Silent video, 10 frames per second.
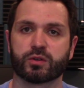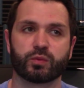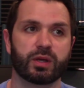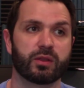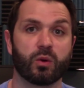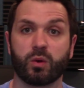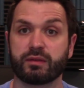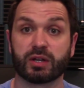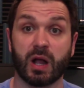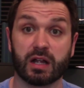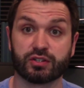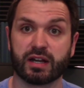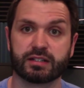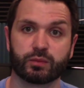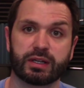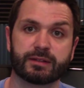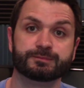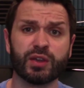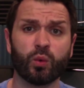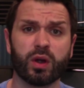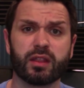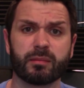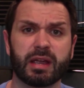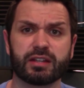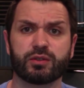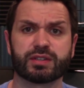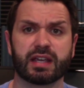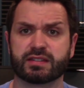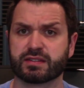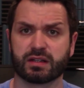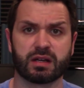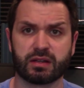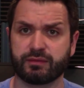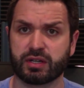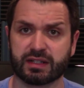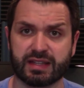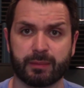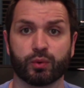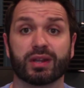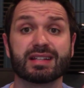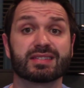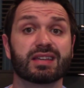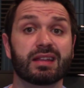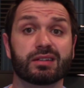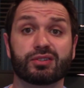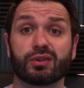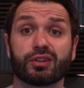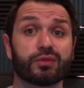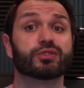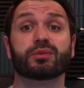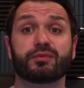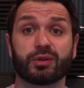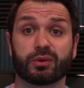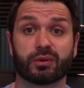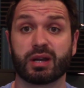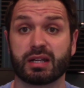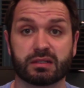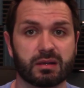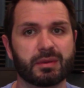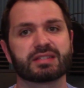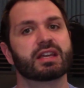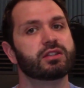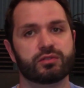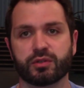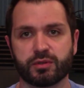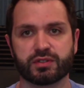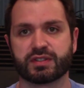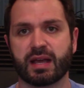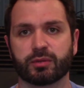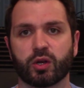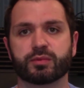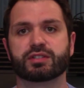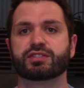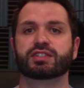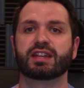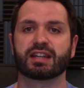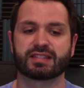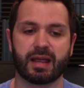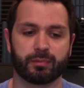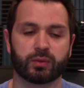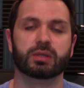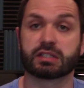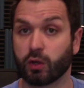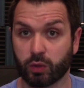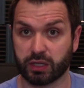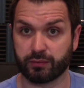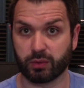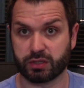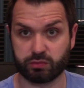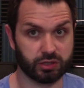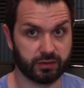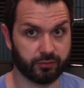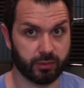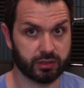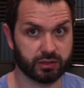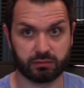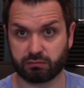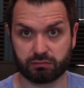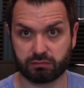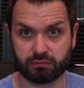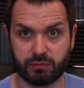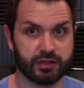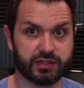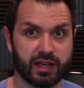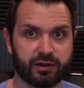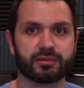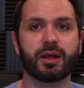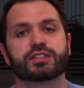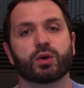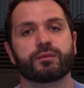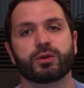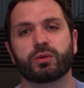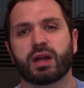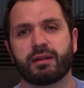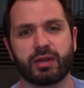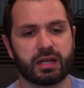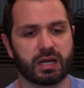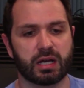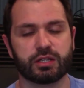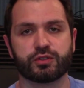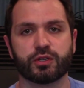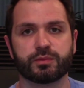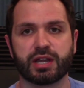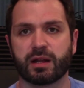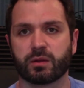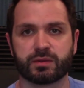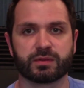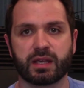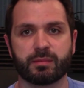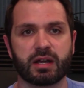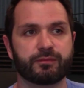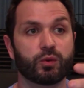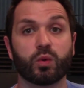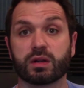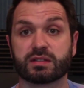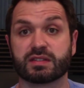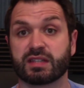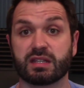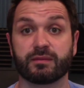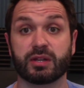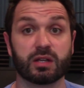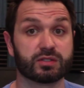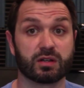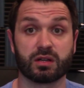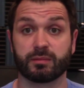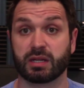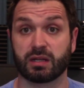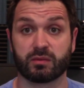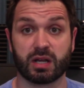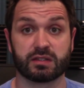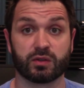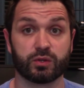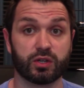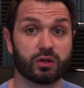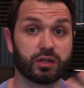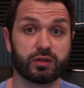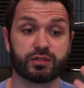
worked with or even contracted with. And so, one of the main use cases, I'll, I'll give you an example. Let's say that you're a YouTube viewer, right? I'm not saying YouTube uses Tableau, this is just an example because I don't want to give away too much information. Insider. So if you have a uh, YouTube channel, so think about if you want to see the videos that are coming in, right? So you're a